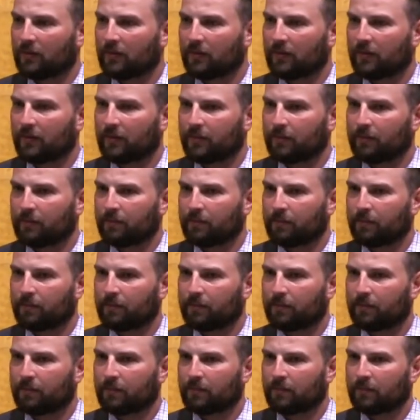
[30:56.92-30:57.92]

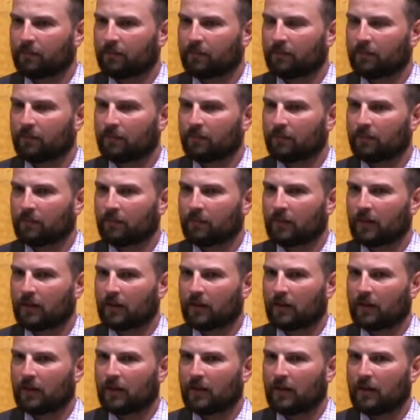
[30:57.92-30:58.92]

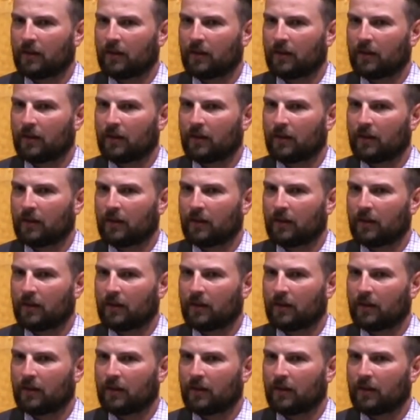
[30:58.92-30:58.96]
(silence)